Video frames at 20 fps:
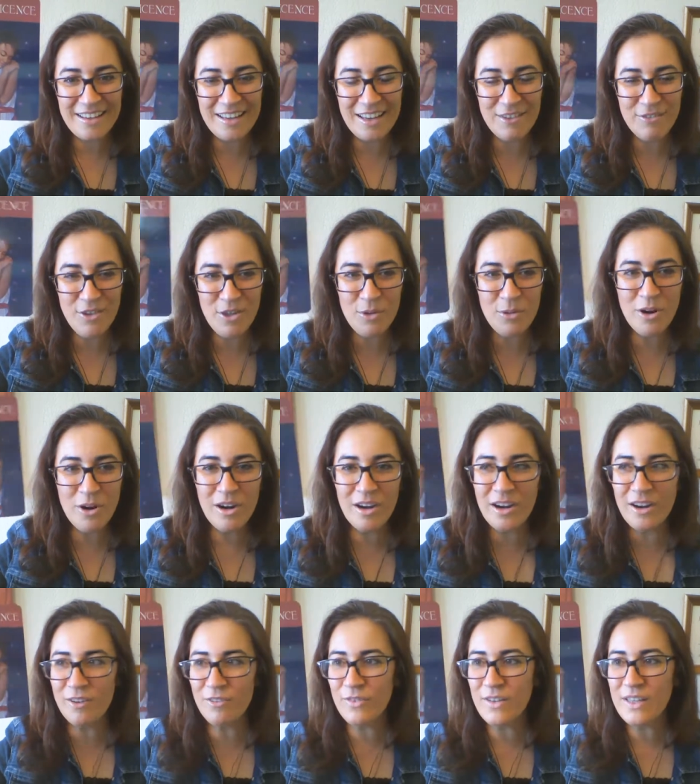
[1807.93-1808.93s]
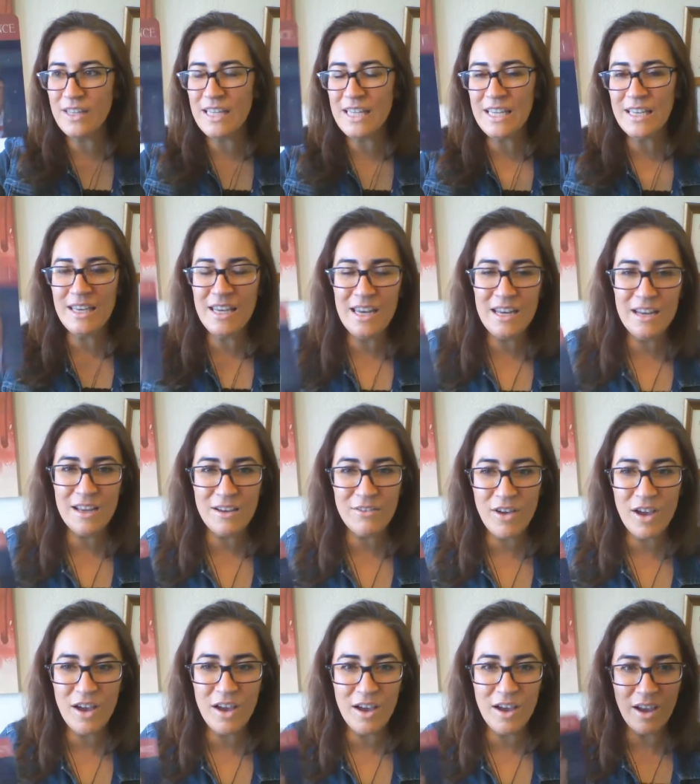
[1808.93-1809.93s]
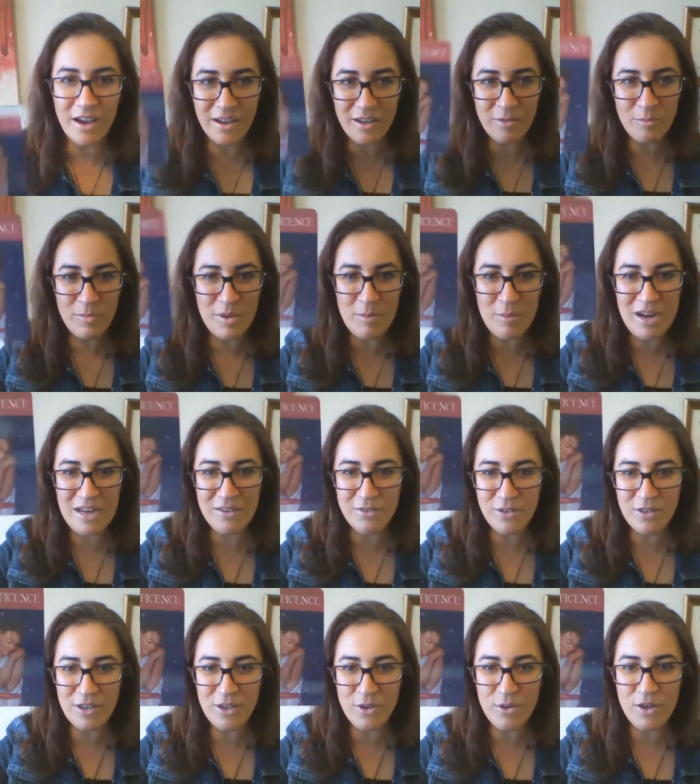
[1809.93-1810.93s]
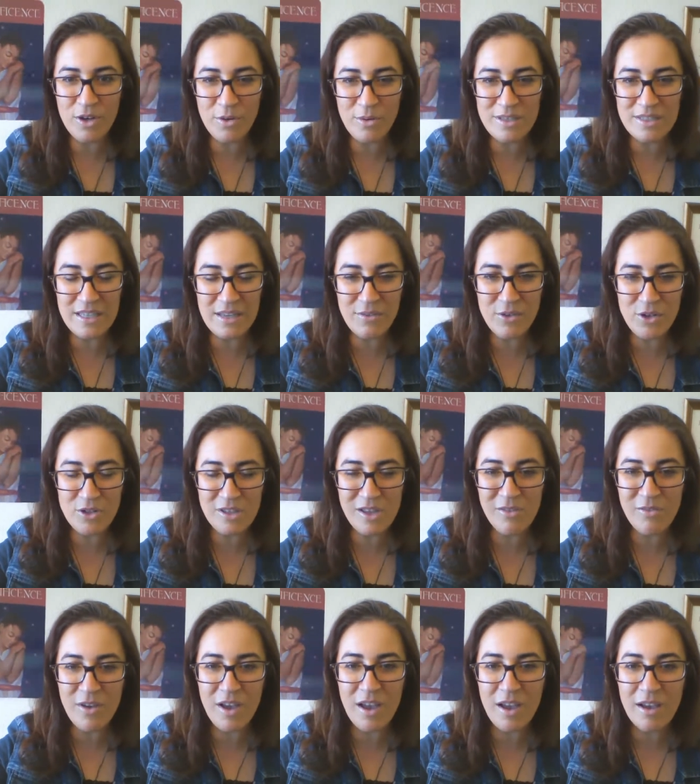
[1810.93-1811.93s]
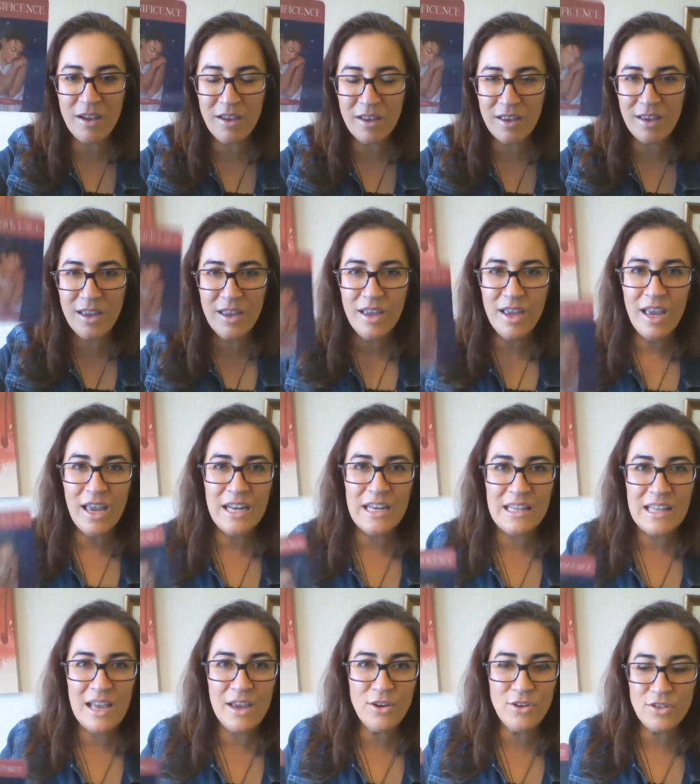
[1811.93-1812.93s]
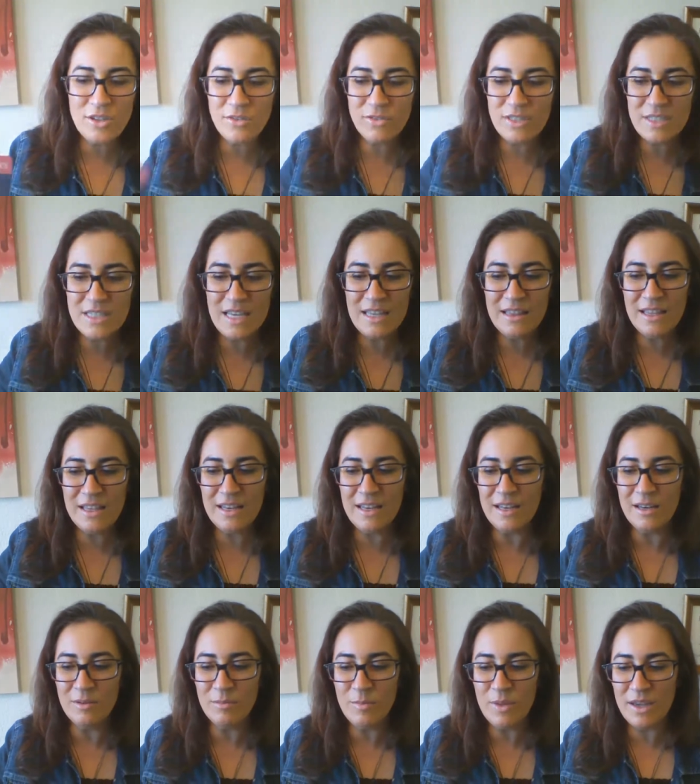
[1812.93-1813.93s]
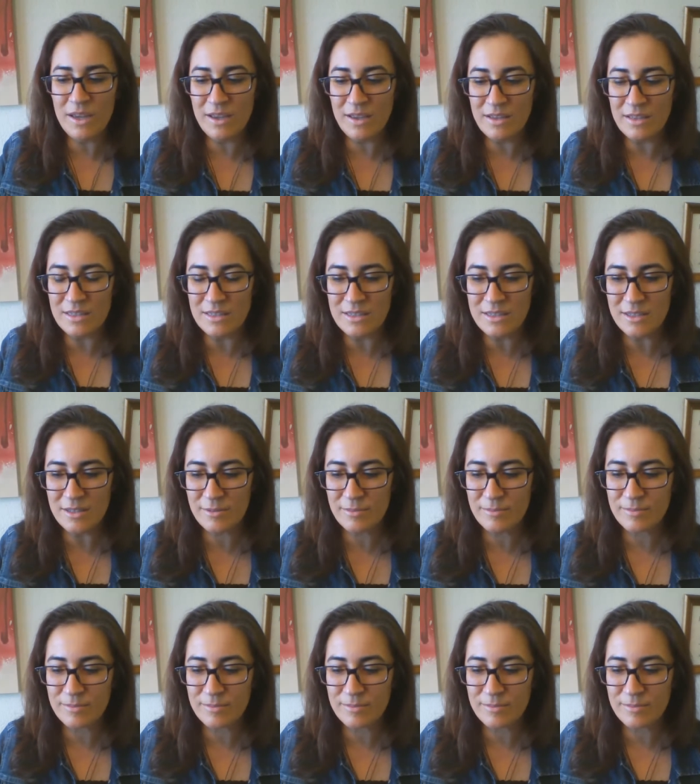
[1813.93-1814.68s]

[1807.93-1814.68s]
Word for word: If you are feeling in need of a hug, be mindful that you can always give yourself a hug and allow yourself to take that in, because